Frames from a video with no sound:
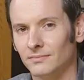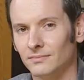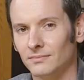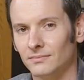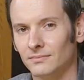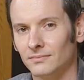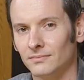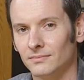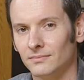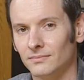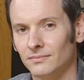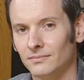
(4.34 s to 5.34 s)

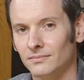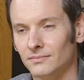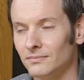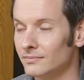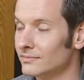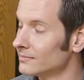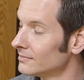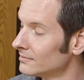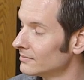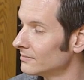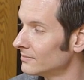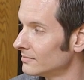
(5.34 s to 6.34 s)

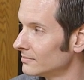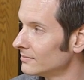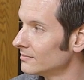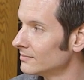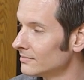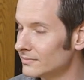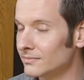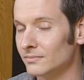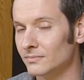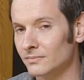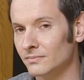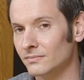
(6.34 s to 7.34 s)

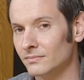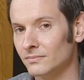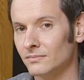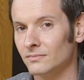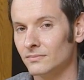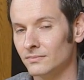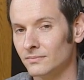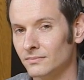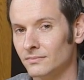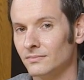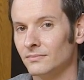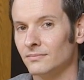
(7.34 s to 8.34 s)
[no speech]